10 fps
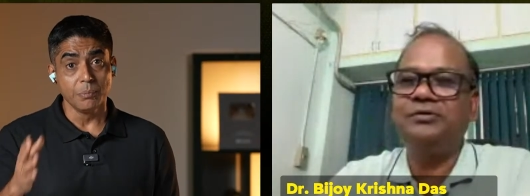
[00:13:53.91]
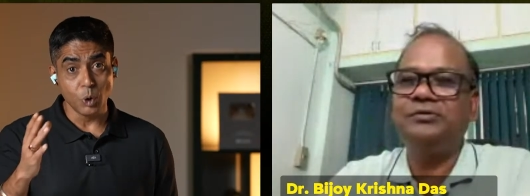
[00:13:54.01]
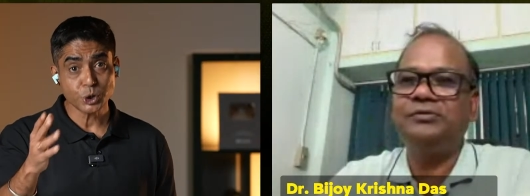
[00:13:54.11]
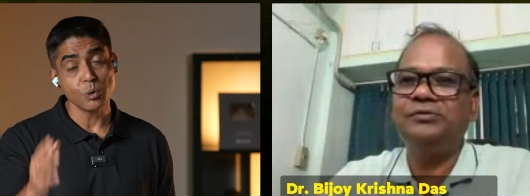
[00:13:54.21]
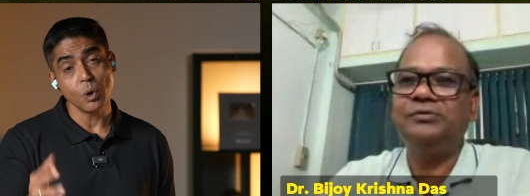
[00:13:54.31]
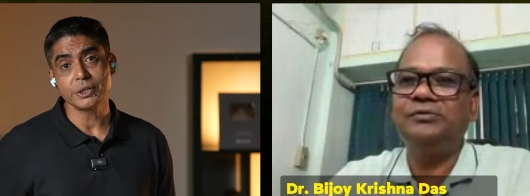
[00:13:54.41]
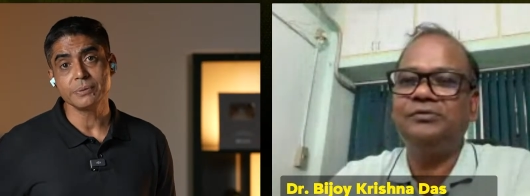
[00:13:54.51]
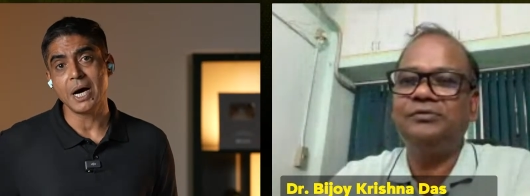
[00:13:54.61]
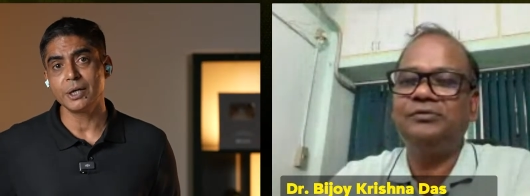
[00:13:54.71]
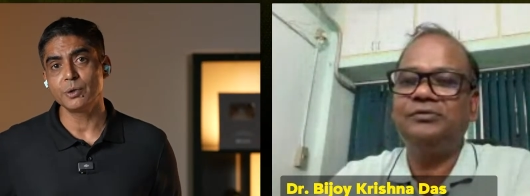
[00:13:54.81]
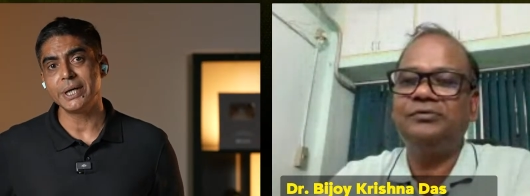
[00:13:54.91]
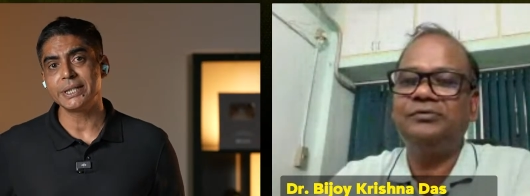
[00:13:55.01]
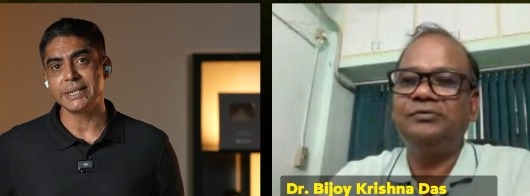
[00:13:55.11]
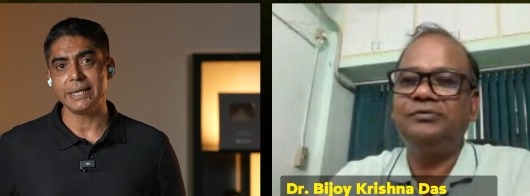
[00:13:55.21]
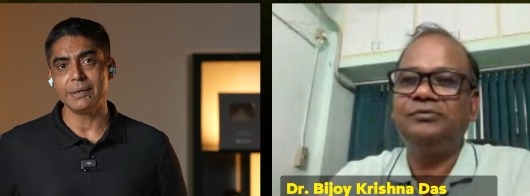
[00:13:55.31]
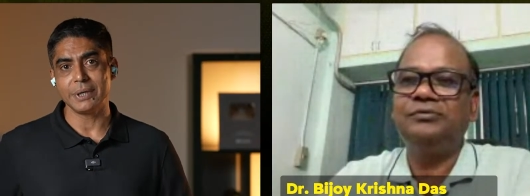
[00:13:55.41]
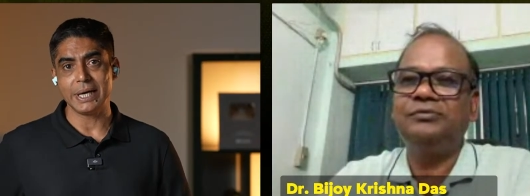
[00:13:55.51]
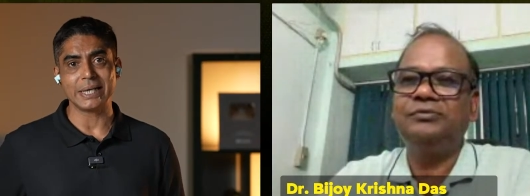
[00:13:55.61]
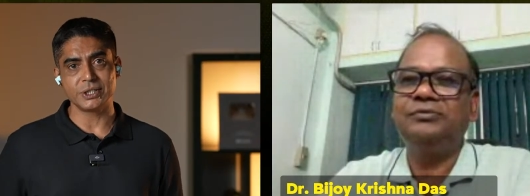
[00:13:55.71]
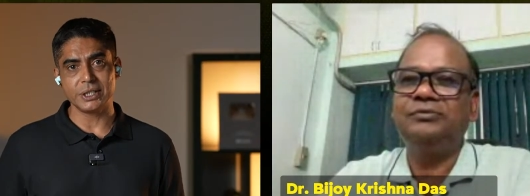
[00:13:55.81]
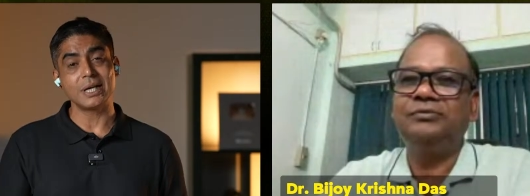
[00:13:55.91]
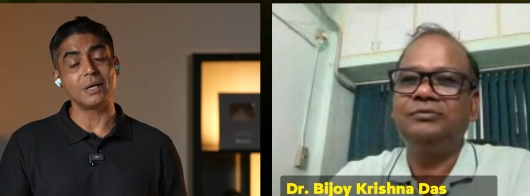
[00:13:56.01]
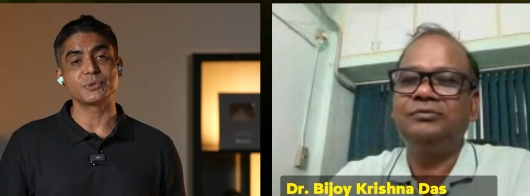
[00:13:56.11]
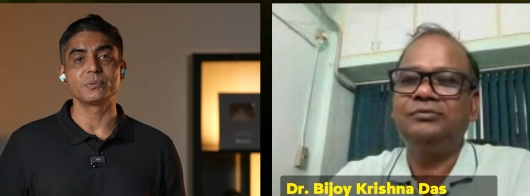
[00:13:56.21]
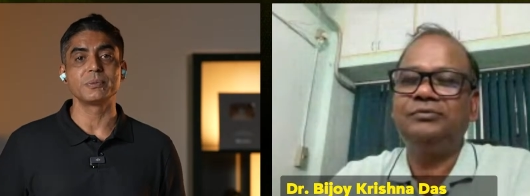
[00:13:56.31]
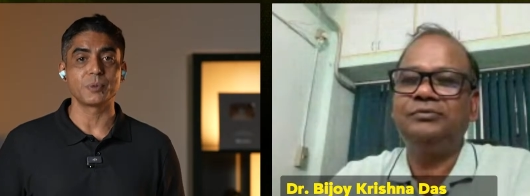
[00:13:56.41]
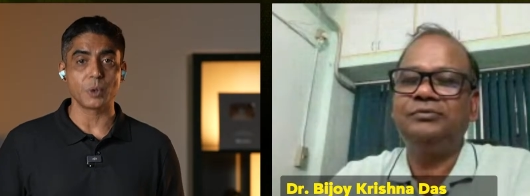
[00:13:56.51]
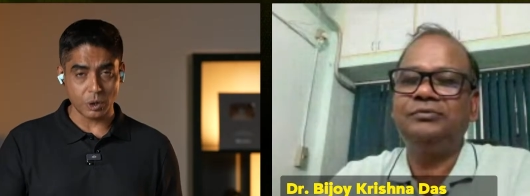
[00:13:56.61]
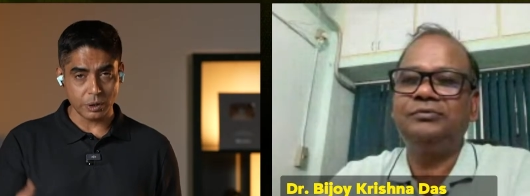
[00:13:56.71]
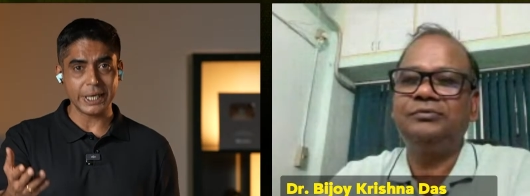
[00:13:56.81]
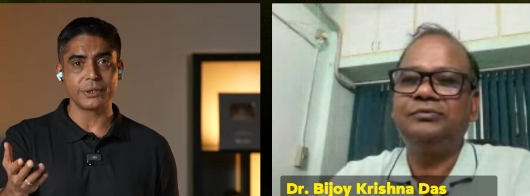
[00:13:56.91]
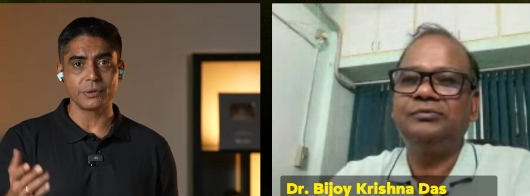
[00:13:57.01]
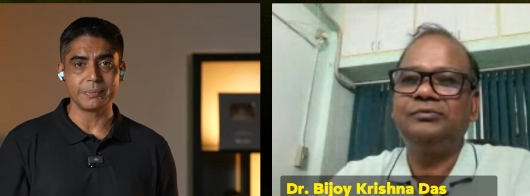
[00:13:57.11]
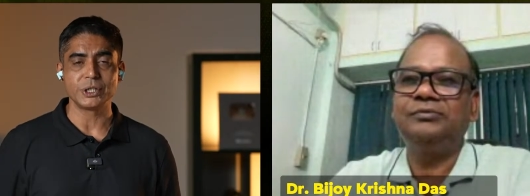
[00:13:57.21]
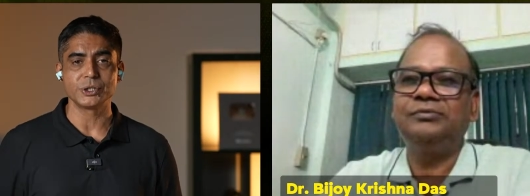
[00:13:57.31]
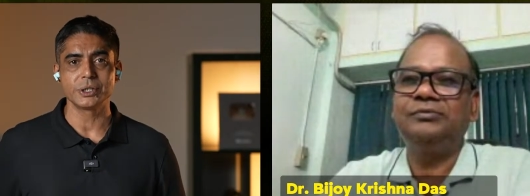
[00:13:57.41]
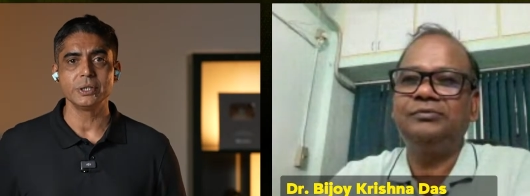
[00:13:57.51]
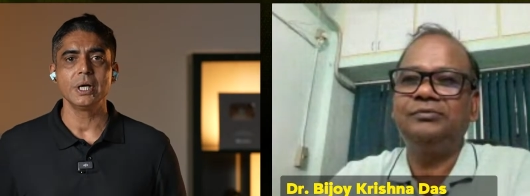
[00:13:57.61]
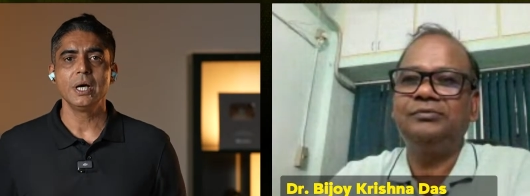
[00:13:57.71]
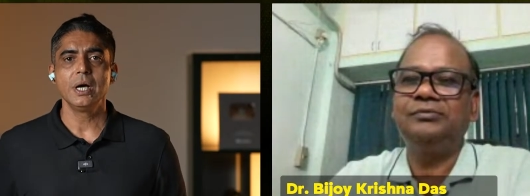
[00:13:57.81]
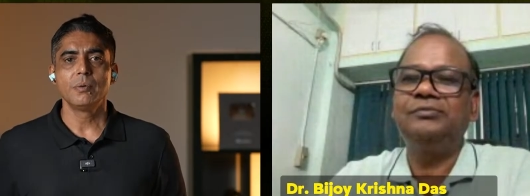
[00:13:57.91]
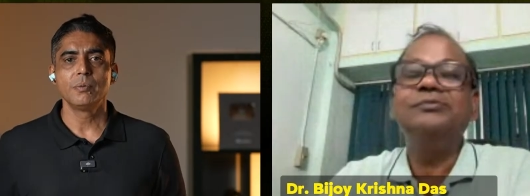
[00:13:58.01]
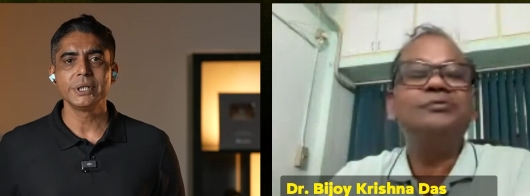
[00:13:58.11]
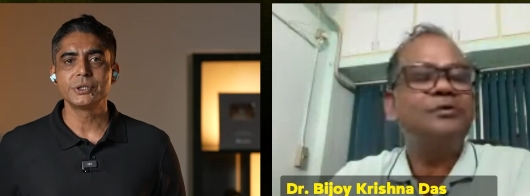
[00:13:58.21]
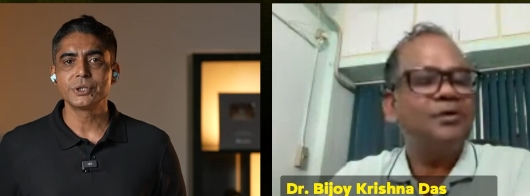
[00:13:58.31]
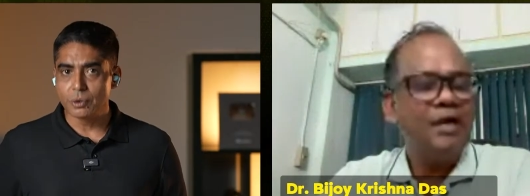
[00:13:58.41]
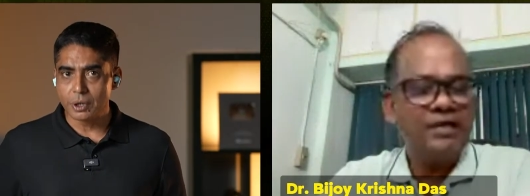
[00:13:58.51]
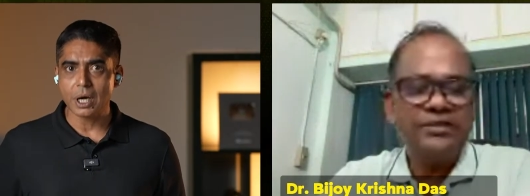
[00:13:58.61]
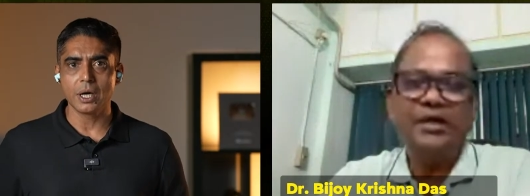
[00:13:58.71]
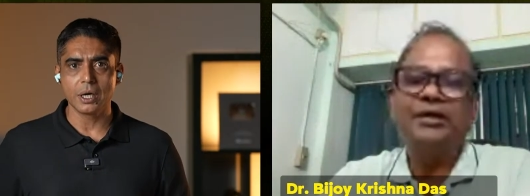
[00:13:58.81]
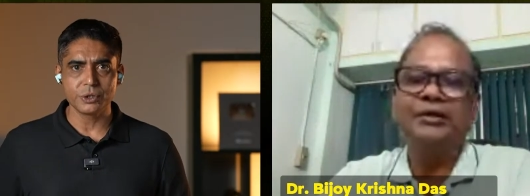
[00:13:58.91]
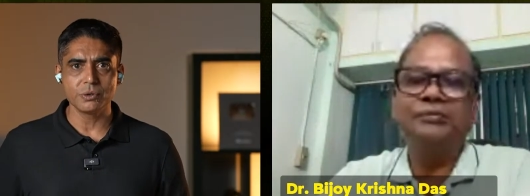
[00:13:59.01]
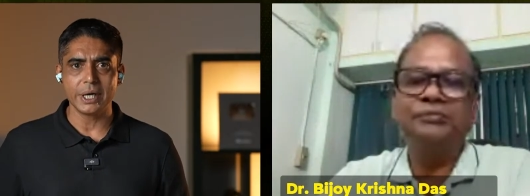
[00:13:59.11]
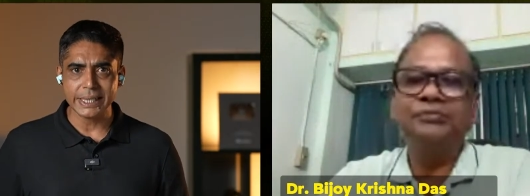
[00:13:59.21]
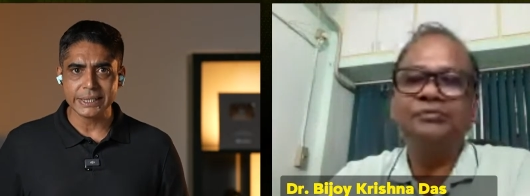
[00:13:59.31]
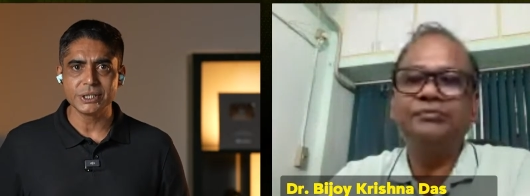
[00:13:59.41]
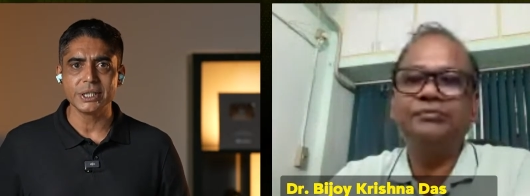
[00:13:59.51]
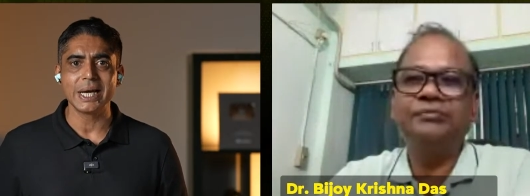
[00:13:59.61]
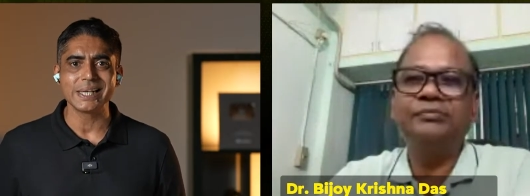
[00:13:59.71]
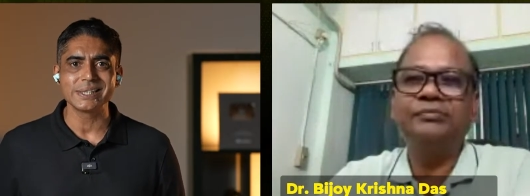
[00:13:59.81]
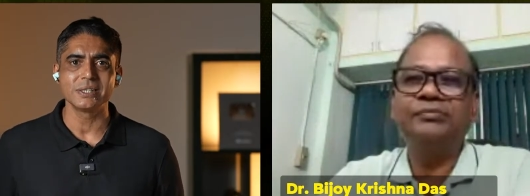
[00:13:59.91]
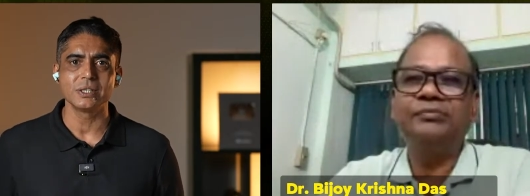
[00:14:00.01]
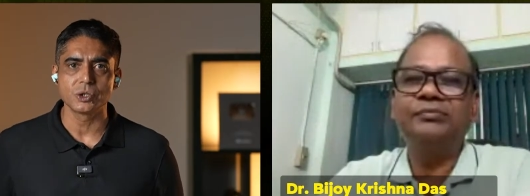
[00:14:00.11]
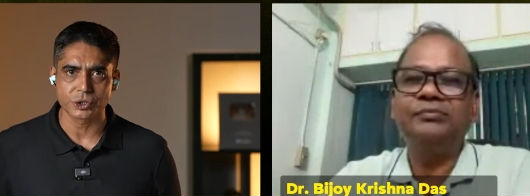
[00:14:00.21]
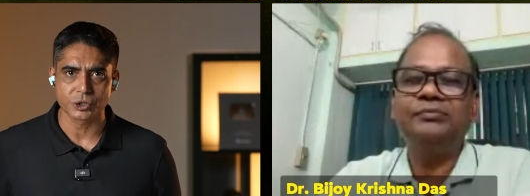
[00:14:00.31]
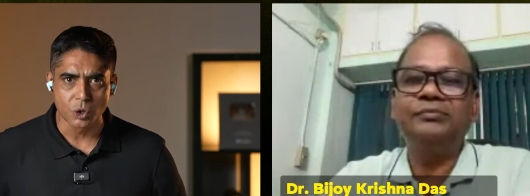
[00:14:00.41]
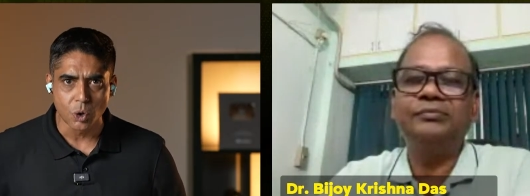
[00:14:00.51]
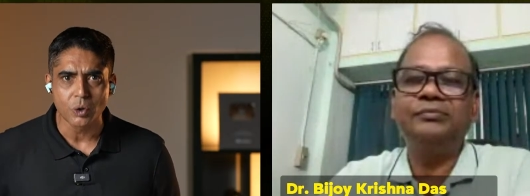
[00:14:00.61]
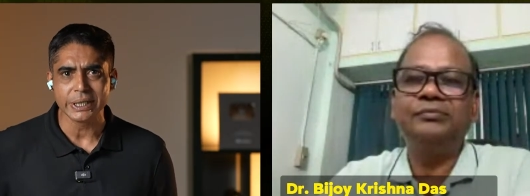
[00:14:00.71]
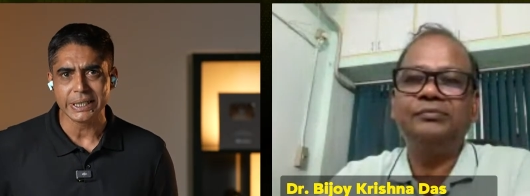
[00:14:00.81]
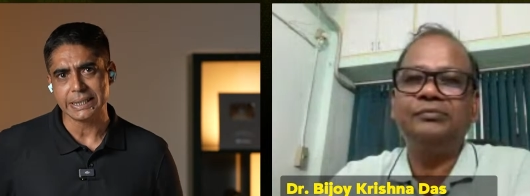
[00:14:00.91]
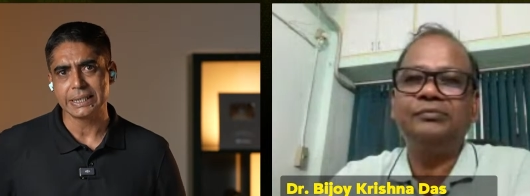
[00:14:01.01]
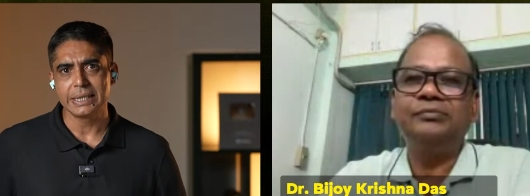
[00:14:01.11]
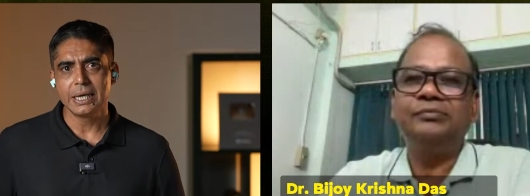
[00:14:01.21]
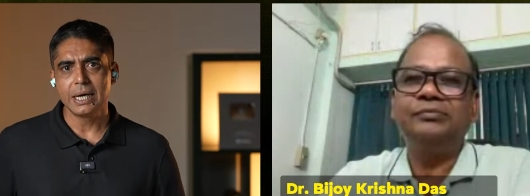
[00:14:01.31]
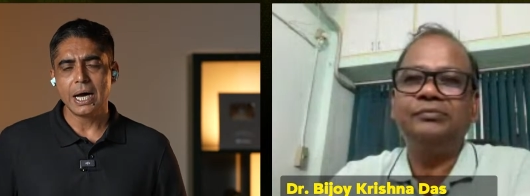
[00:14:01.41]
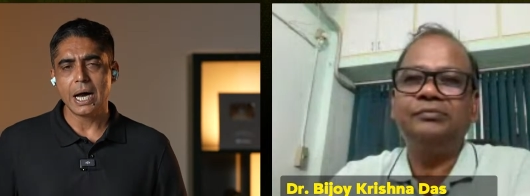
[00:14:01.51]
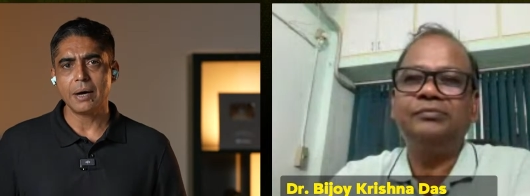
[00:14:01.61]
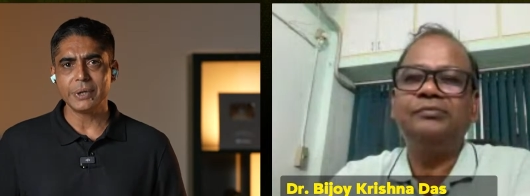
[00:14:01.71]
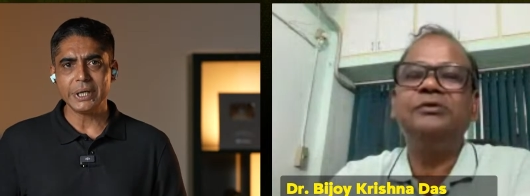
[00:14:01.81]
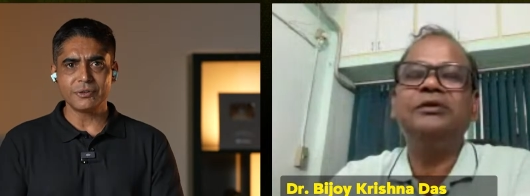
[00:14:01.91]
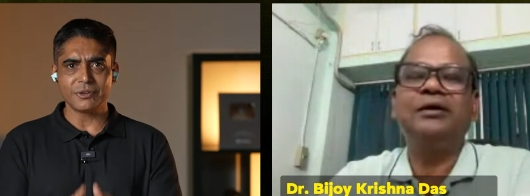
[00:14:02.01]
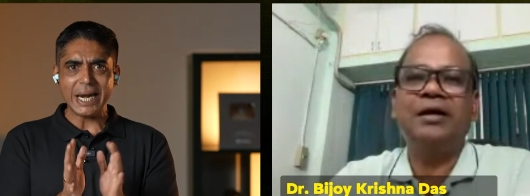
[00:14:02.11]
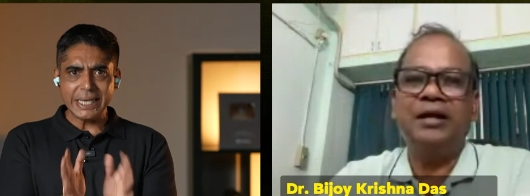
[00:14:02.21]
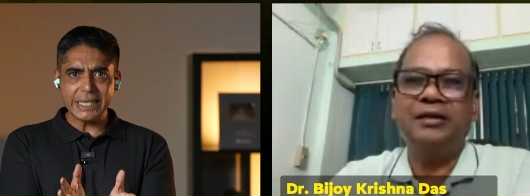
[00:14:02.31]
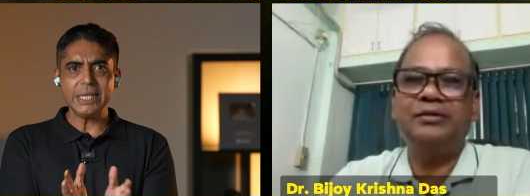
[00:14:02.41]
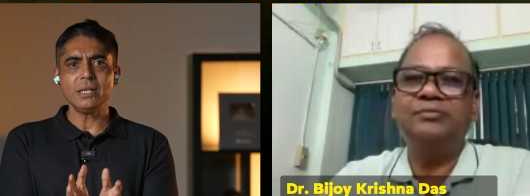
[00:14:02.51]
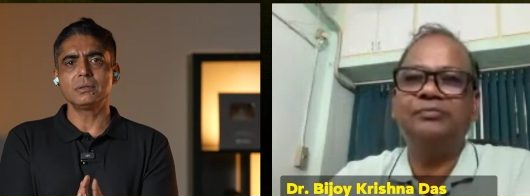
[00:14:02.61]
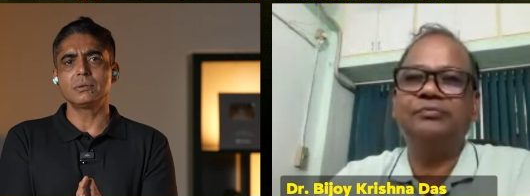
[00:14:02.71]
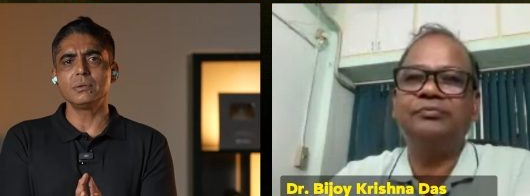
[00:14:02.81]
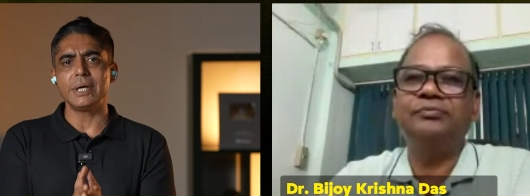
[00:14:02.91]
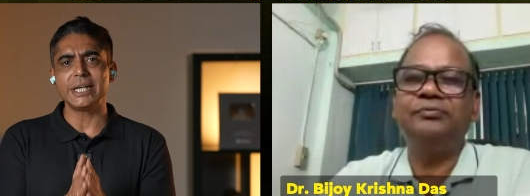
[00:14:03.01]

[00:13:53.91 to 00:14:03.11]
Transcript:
Speaker 1: Most quantum hardware today, well, actually comes from abroad, like you had mentioned. With QR, uh, QRNG licensed locally, are we ready to